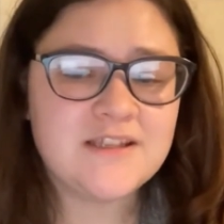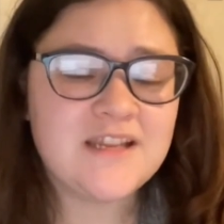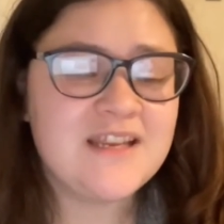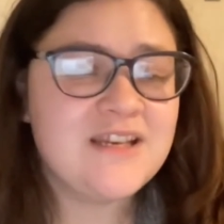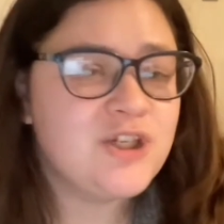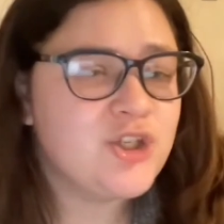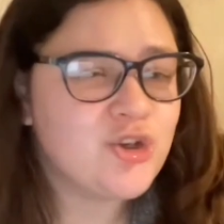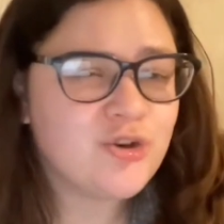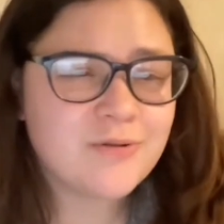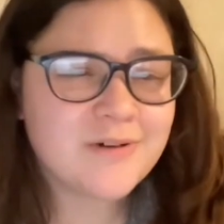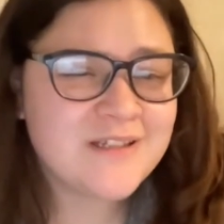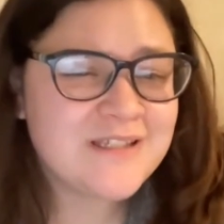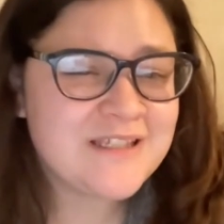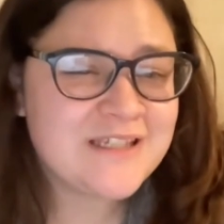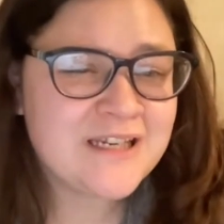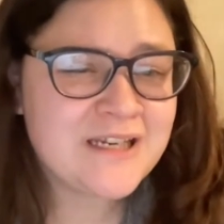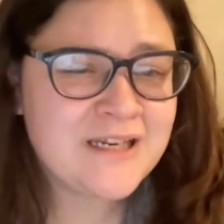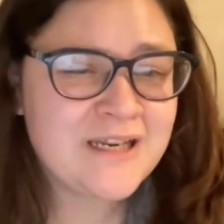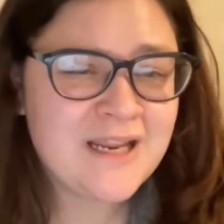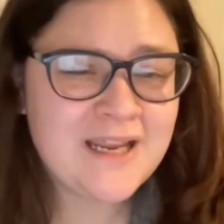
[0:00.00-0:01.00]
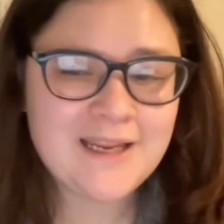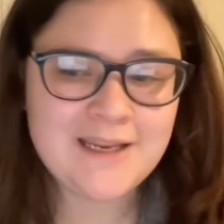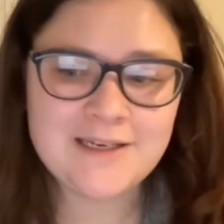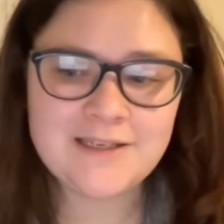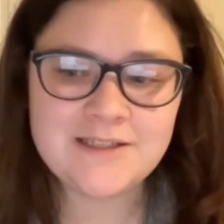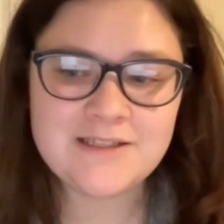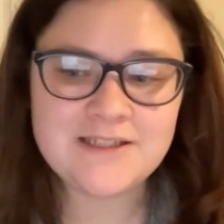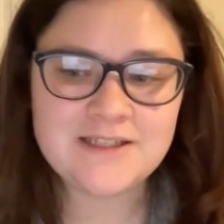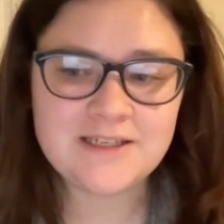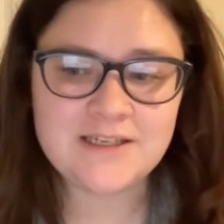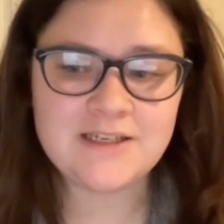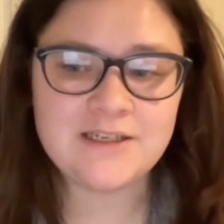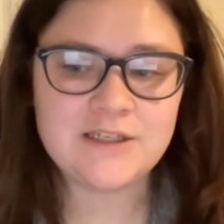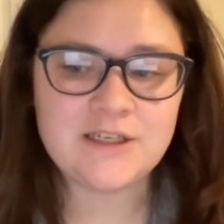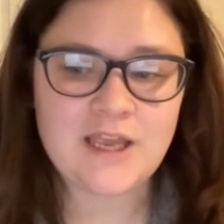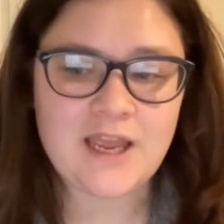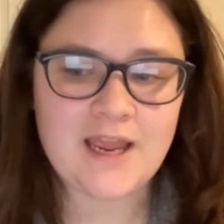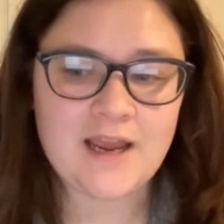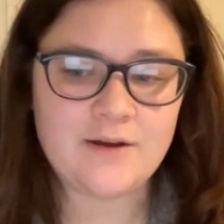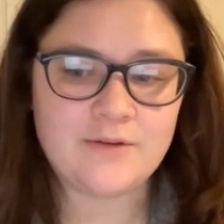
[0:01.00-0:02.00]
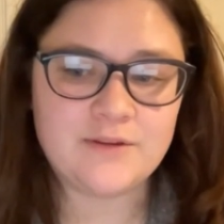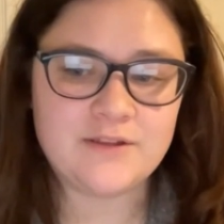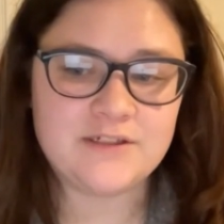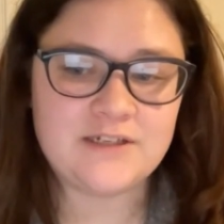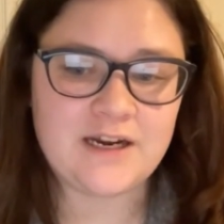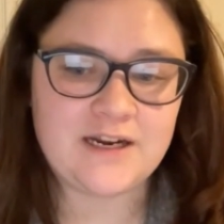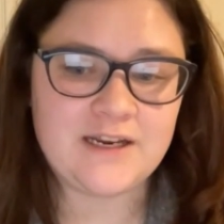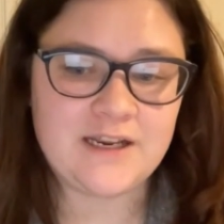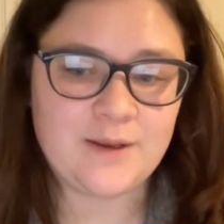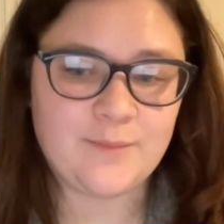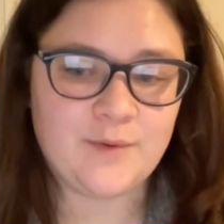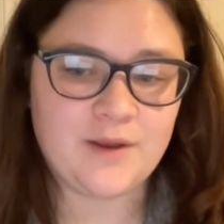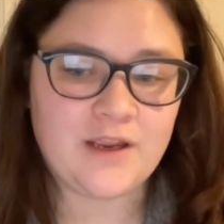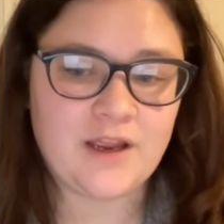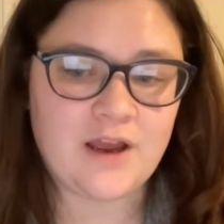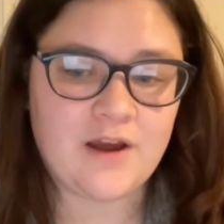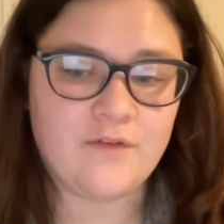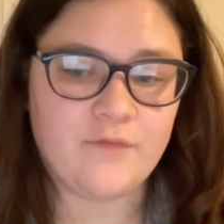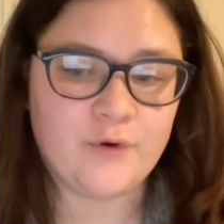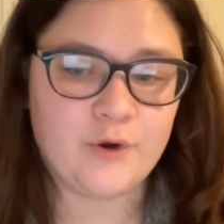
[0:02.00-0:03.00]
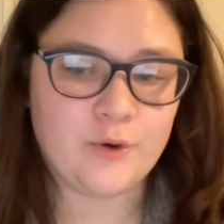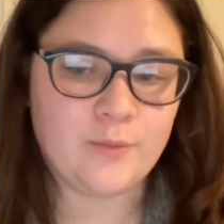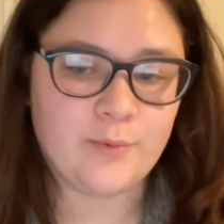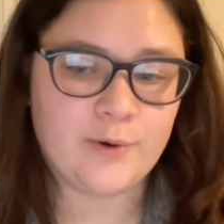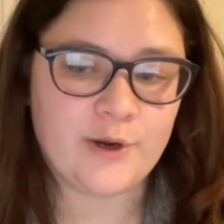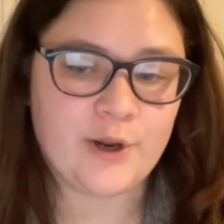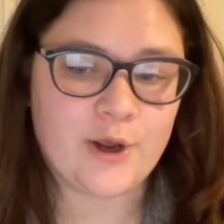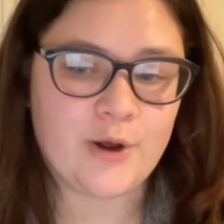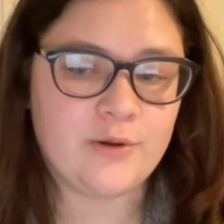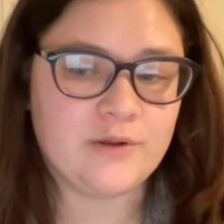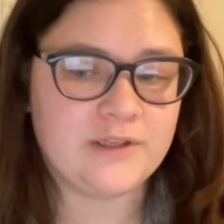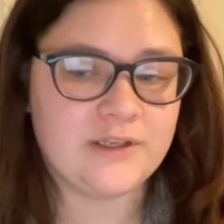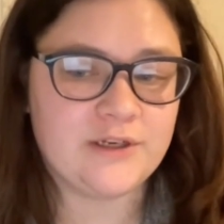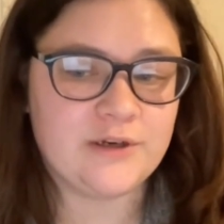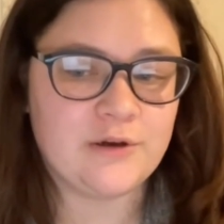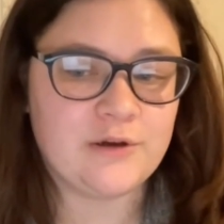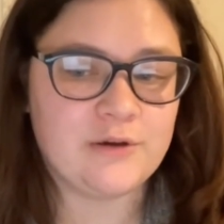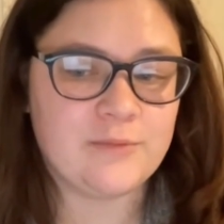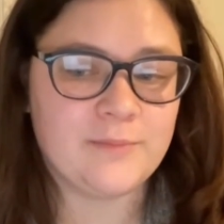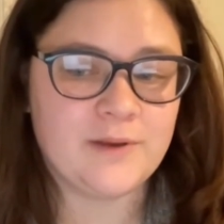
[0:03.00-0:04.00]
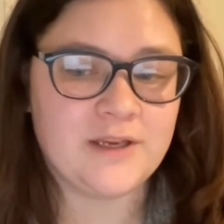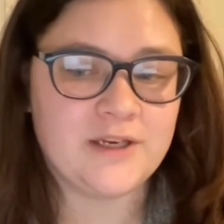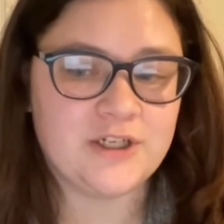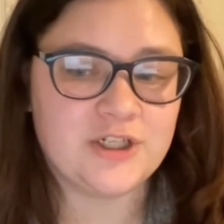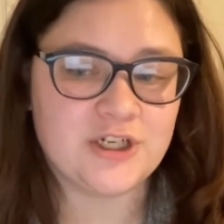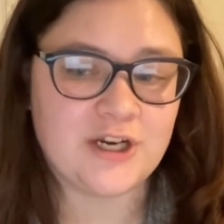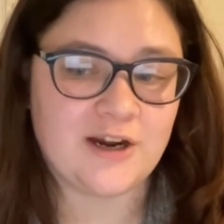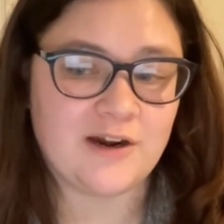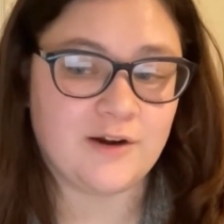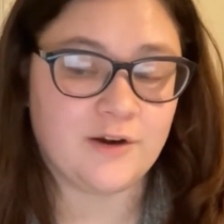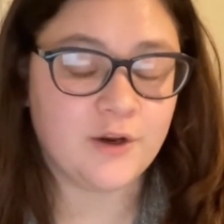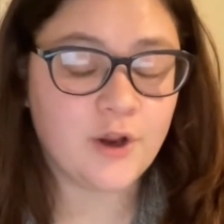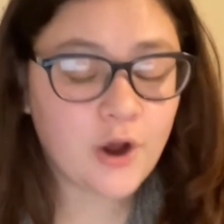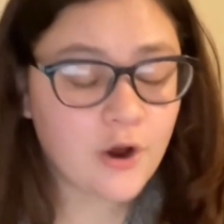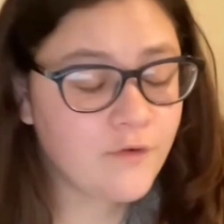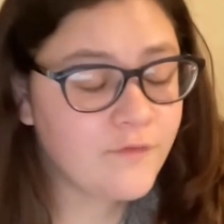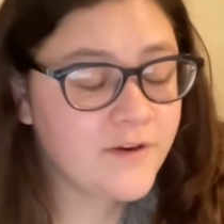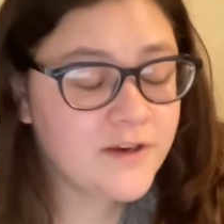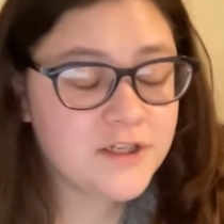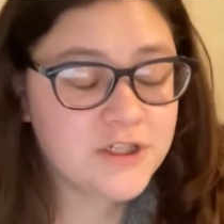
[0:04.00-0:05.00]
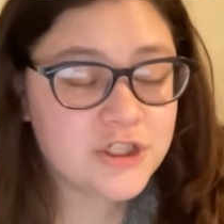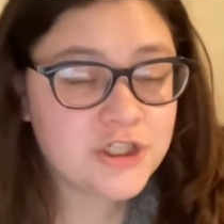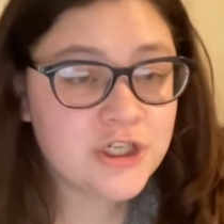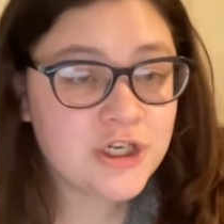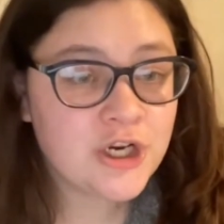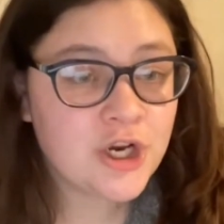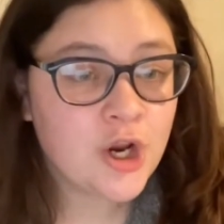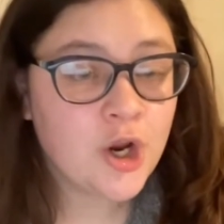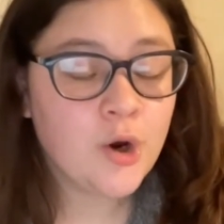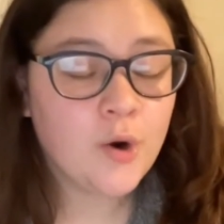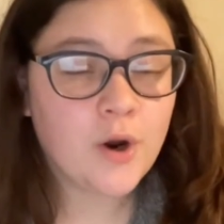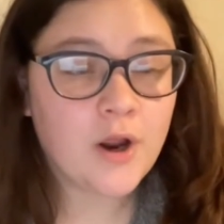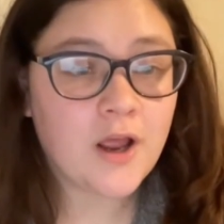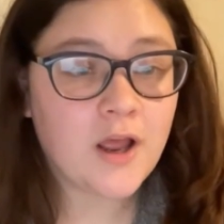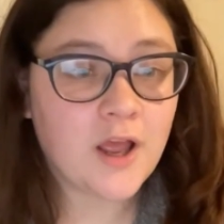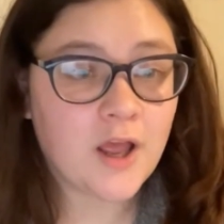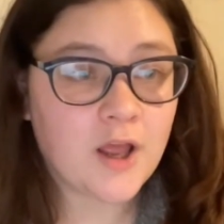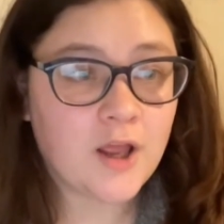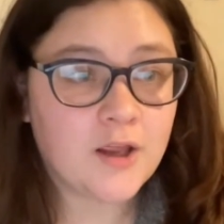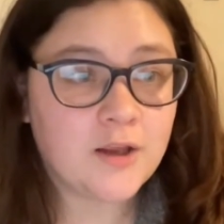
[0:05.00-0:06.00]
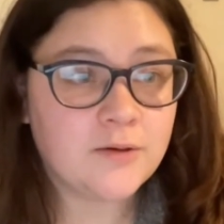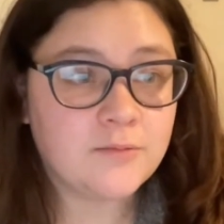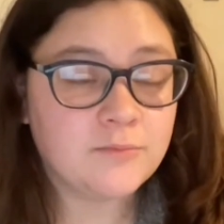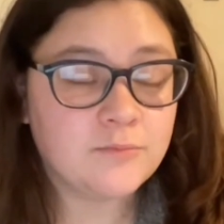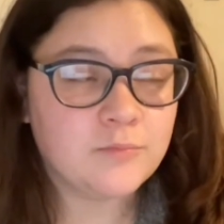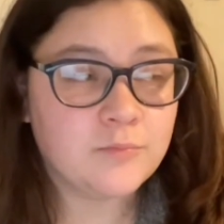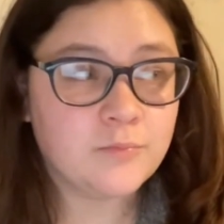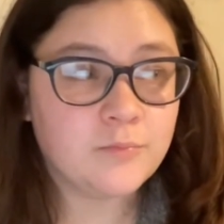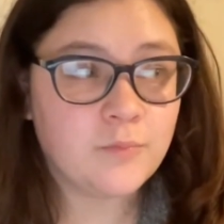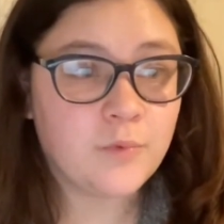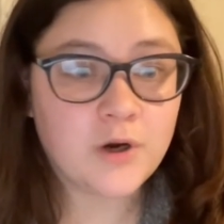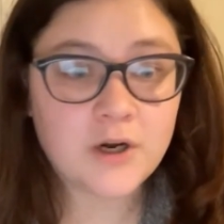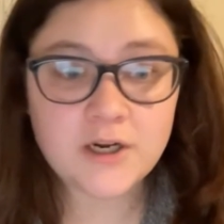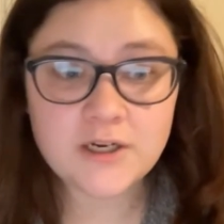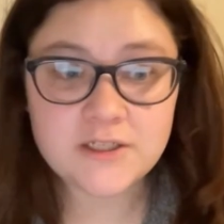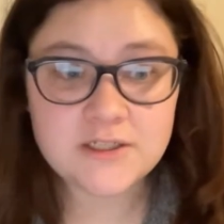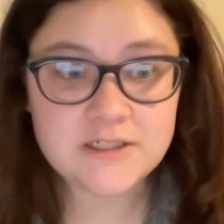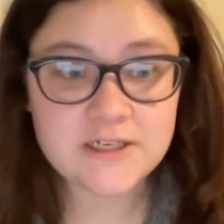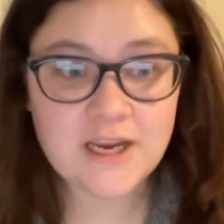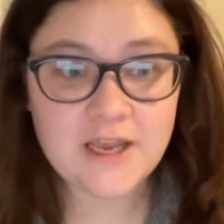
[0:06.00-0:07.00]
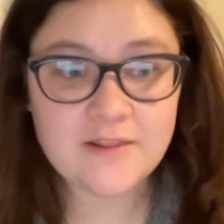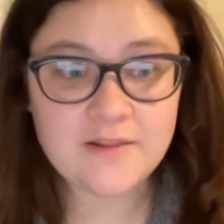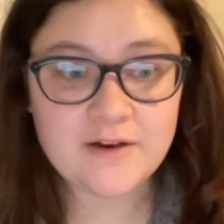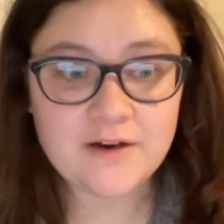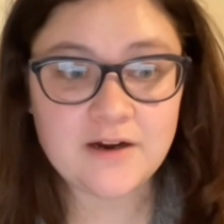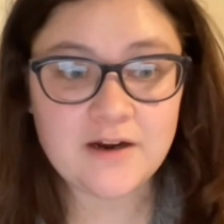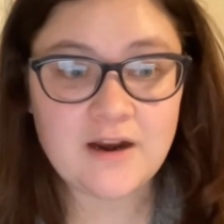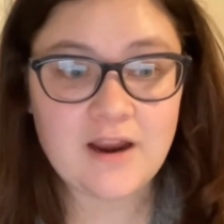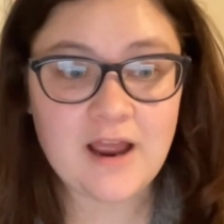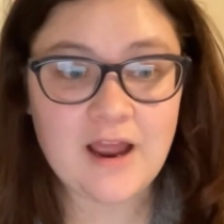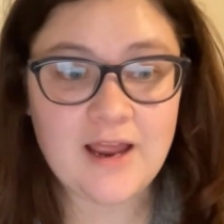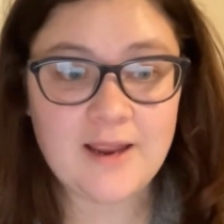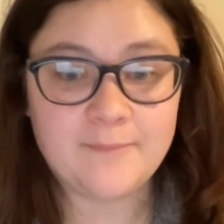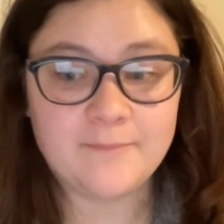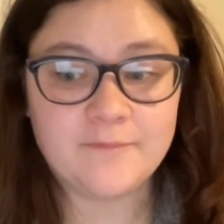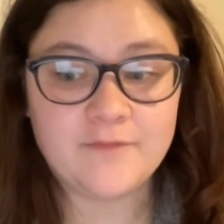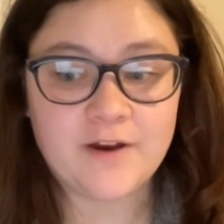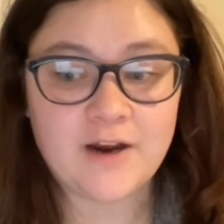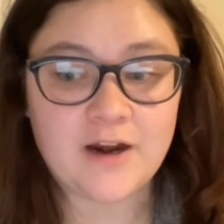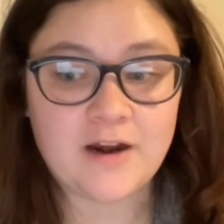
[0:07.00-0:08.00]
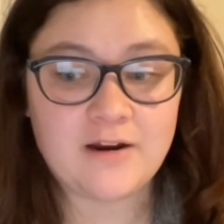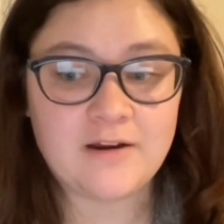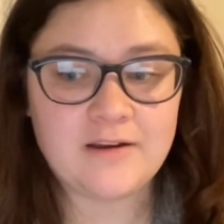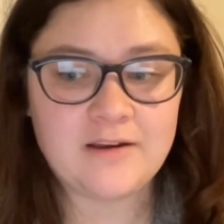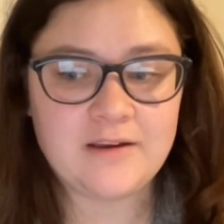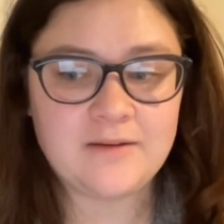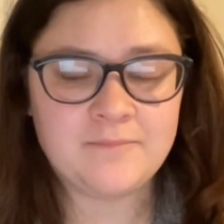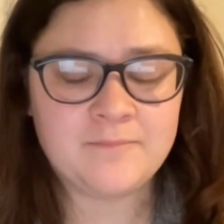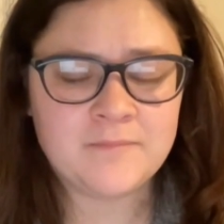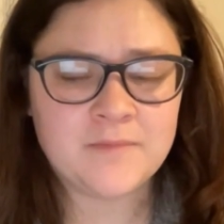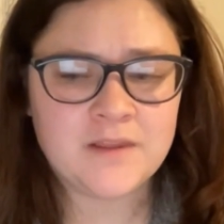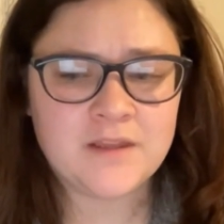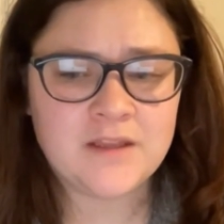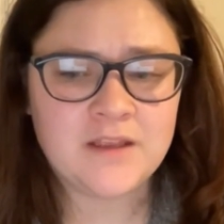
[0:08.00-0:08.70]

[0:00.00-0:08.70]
interested in seeing how the dynamic of Huberdeau, Lindholm, and Sharangovich uh, work together. I'm very,